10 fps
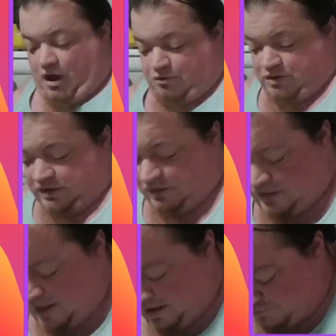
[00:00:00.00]
I
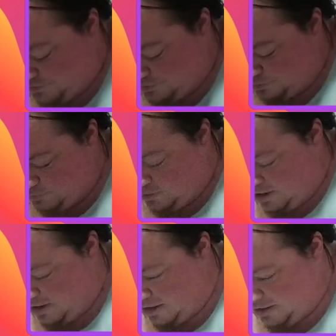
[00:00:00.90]
will have to
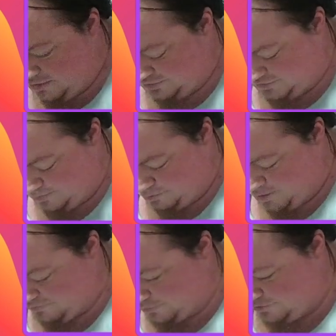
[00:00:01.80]
uh, step
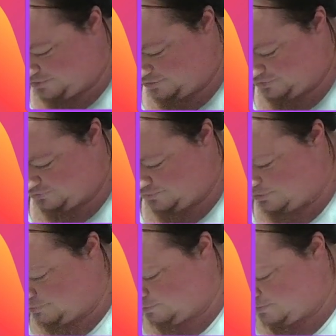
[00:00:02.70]
away for just a
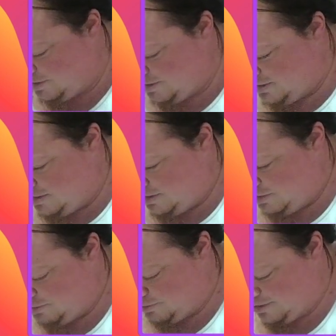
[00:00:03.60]
few
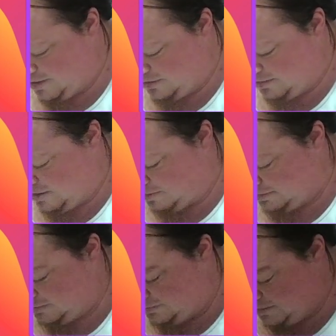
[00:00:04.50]
here in a
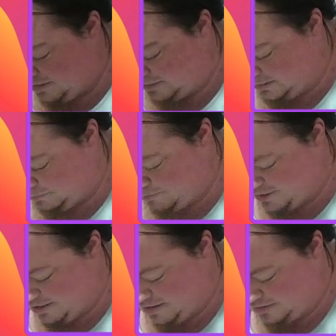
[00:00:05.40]
little
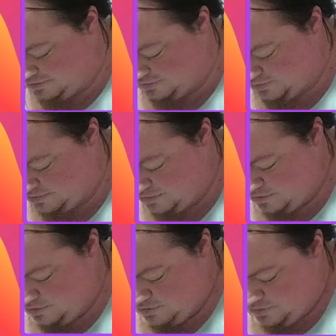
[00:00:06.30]
bit
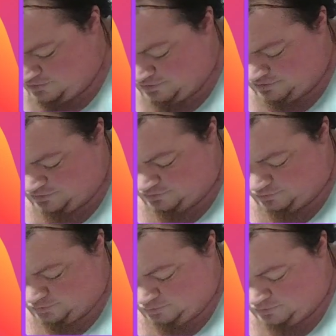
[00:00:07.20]

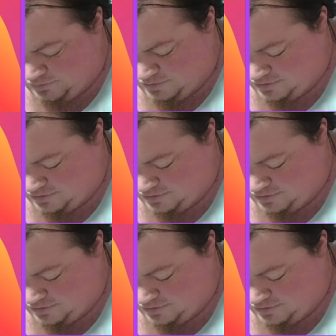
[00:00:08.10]
to